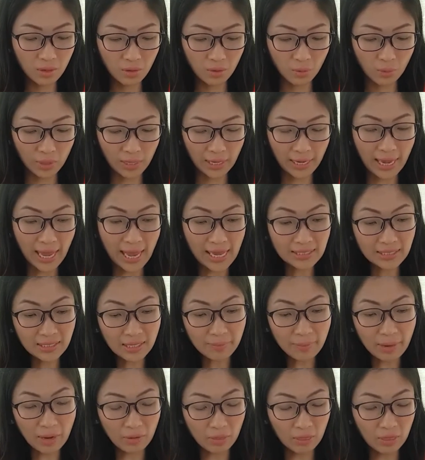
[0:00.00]
when I asked
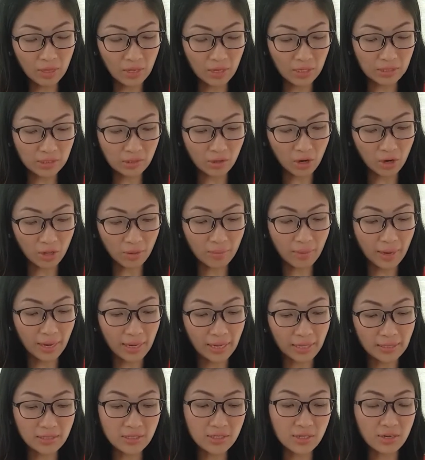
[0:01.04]
about this on my
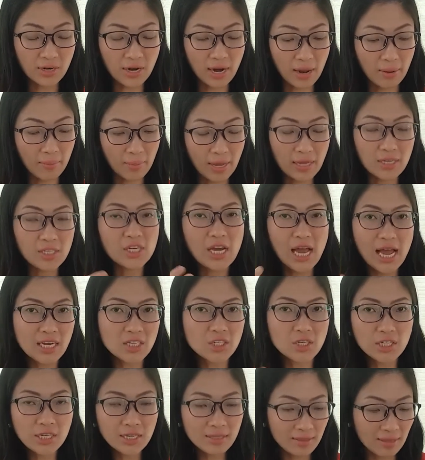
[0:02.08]
Instagram, and she
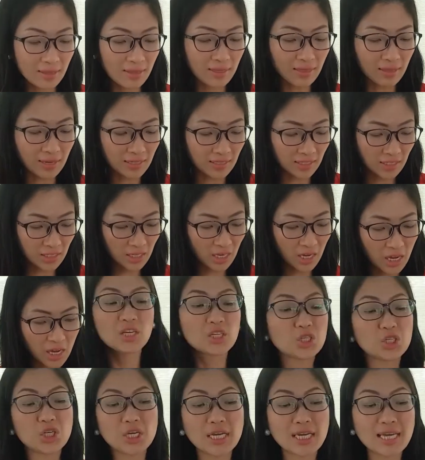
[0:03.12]
actually did this.
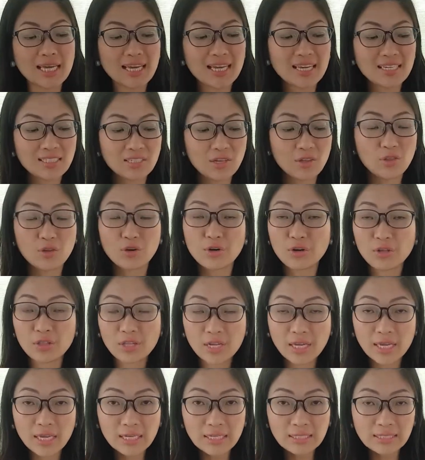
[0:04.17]
She is a
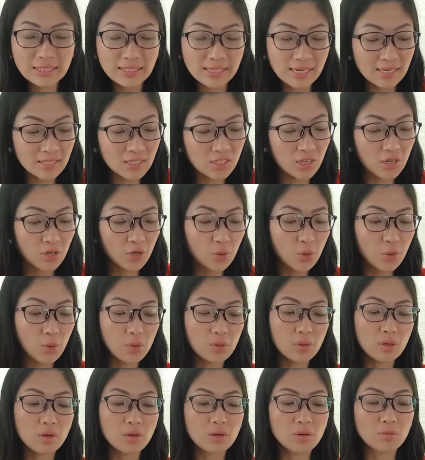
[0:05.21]

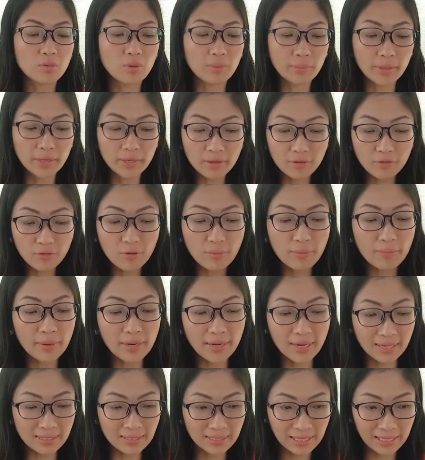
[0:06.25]
36-year-old woman from
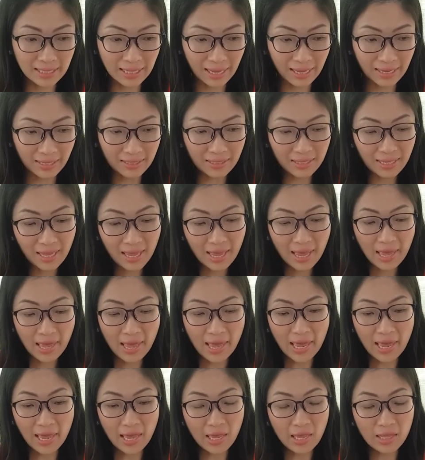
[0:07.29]
Pangasinan,
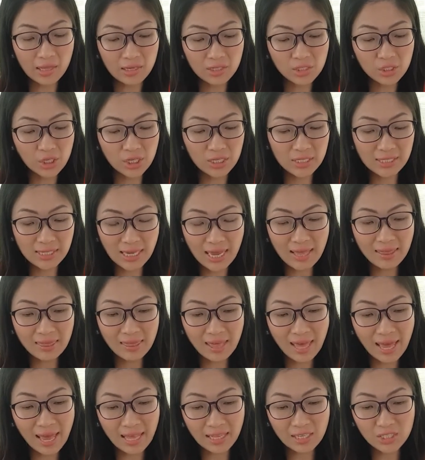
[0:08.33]
and she said
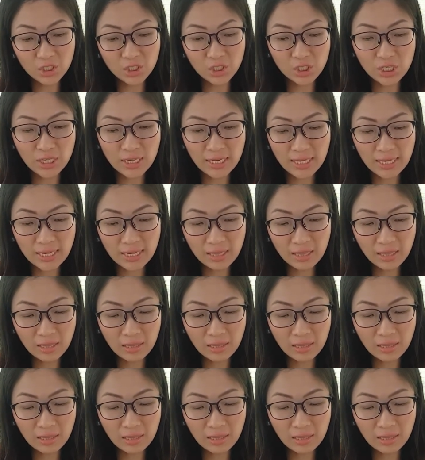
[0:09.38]
that she